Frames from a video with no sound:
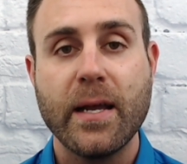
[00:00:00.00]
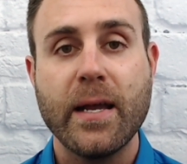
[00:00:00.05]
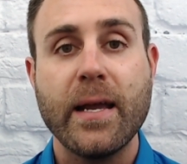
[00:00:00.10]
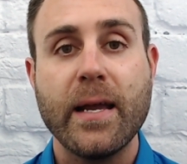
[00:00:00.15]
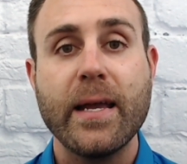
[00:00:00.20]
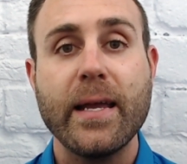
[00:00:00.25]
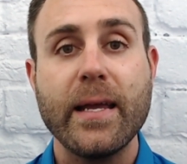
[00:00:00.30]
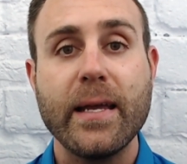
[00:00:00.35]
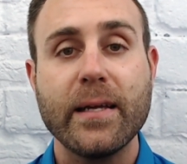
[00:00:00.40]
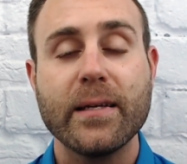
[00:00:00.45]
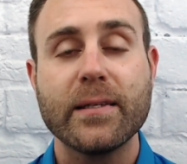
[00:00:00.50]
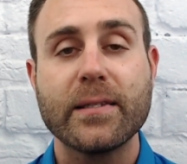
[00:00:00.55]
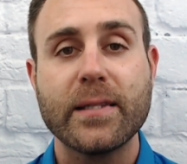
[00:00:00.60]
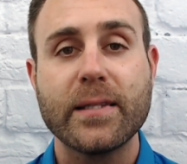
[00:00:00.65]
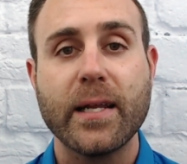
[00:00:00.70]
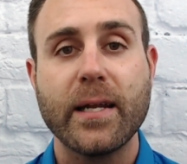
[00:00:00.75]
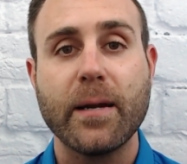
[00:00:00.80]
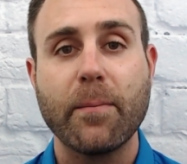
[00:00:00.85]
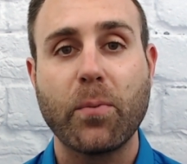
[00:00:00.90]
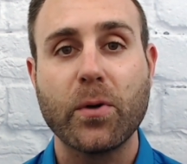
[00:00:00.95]
is
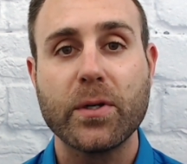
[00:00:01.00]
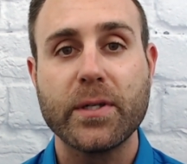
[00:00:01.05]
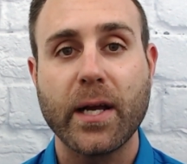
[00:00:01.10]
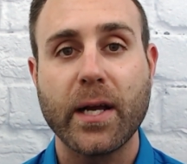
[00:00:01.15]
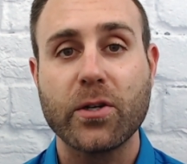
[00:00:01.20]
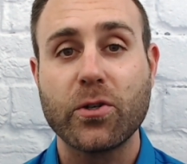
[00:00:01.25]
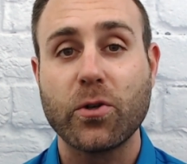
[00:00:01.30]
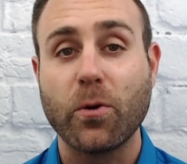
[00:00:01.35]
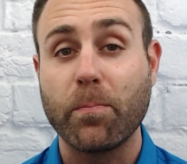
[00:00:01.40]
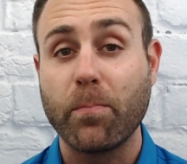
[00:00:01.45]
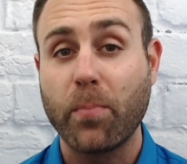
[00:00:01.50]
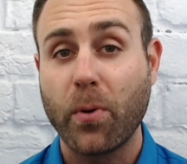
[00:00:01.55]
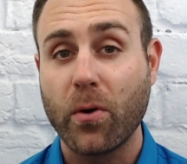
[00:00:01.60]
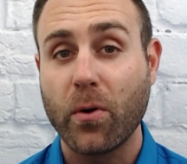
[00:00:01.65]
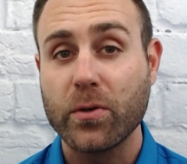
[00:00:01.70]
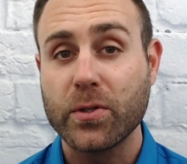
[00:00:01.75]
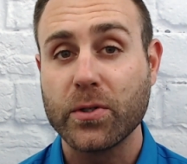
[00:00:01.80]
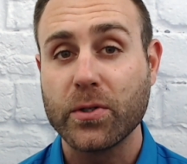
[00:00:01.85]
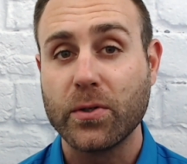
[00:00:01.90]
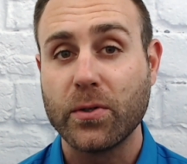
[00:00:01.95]
that it protects your
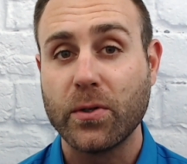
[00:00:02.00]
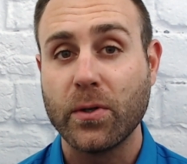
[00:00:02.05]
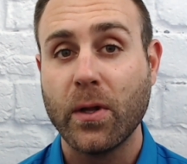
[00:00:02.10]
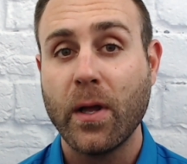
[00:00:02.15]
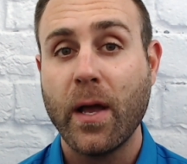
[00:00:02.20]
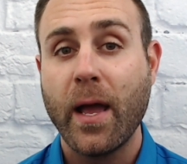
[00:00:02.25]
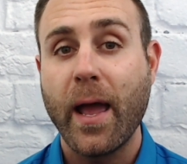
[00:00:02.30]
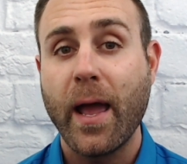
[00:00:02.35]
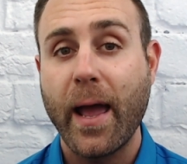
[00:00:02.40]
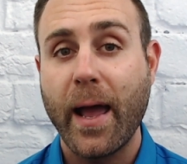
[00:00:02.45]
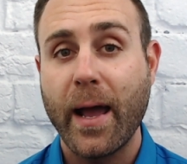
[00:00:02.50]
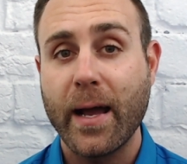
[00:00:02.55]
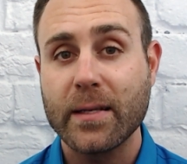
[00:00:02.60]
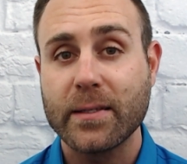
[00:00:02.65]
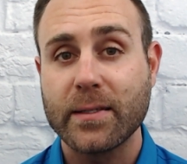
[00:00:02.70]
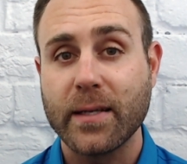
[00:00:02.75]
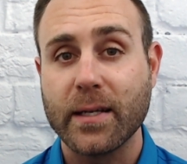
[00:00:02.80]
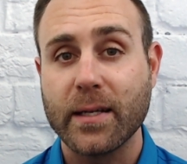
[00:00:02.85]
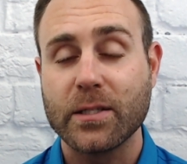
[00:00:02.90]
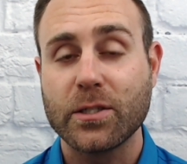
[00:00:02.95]
personal
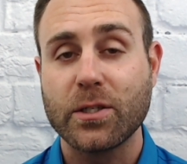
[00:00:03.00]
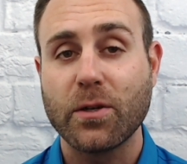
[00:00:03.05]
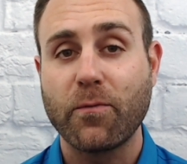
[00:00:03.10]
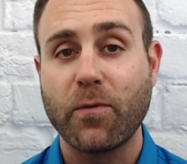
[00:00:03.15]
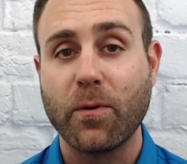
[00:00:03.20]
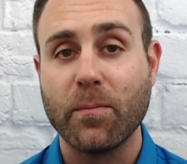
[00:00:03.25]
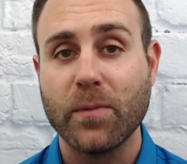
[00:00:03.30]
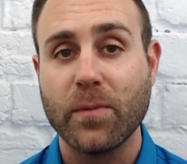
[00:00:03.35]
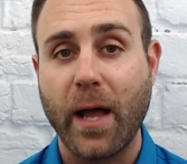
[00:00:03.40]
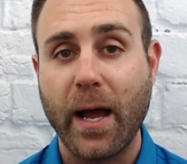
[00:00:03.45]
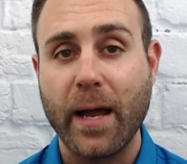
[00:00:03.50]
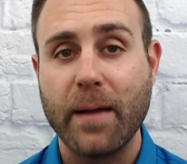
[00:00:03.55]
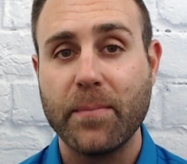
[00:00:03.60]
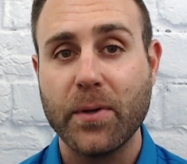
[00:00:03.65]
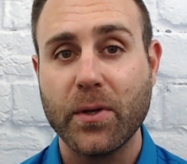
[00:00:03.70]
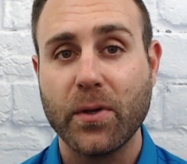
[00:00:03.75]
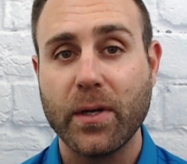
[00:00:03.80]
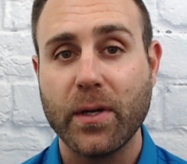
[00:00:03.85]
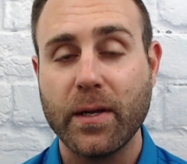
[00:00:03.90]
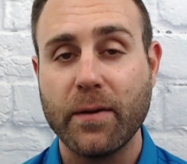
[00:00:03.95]
assets from
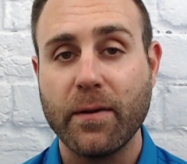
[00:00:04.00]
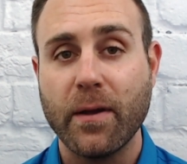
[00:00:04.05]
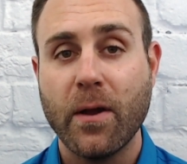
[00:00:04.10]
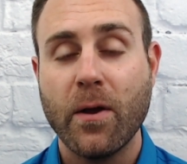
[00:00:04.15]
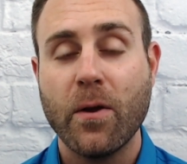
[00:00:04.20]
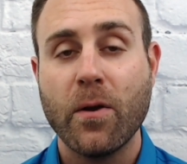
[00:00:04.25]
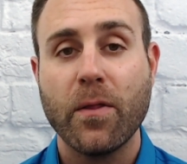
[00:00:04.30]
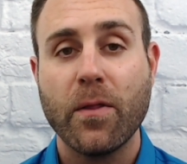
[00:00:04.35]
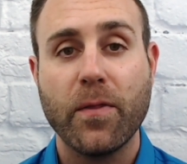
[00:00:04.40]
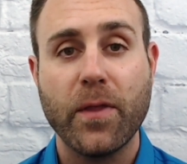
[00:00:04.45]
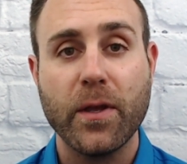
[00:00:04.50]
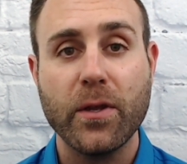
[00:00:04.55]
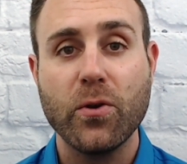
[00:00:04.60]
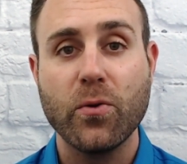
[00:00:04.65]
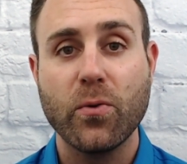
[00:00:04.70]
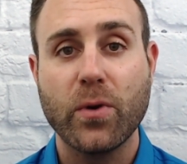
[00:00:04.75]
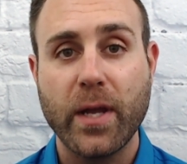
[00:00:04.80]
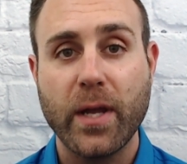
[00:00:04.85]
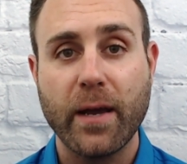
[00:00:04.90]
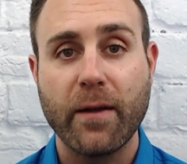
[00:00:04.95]
liability that
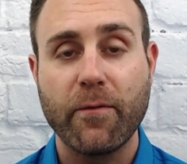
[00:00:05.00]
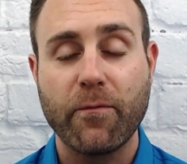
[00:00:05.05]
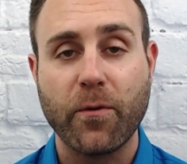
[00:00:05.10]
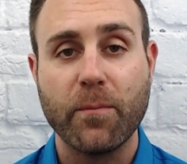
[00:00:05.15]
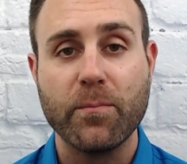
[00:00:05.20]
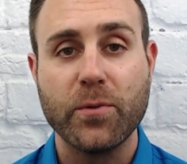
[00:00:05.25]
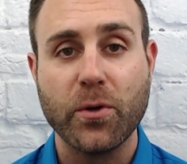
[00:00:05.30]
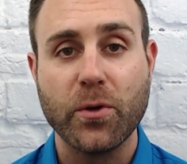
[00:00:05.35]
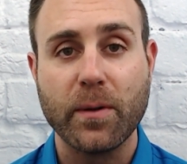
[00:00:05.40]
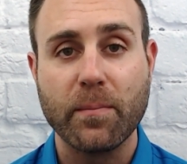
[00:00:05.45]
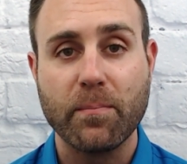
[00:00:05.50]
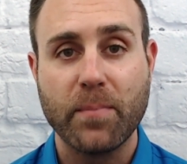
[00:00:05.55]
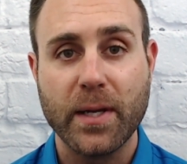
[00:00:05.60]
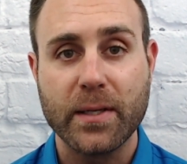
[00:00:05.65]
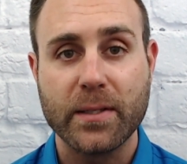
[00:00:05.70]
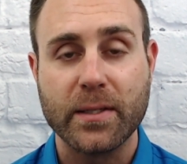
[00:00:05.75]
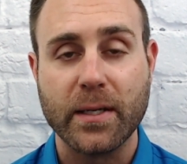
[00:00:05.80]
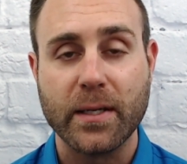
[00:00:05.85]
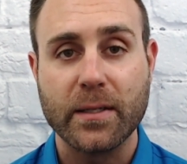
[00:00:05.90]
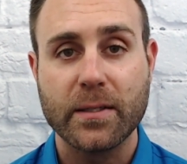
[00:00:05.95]
you get from doing
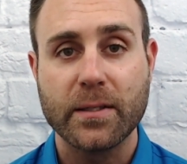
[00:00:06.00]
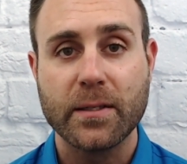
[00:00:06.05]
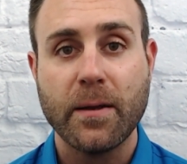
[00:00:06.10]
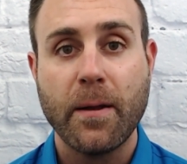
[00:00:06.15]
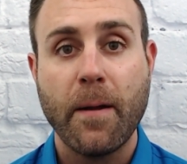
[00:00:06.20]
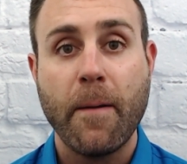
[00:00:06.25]
business.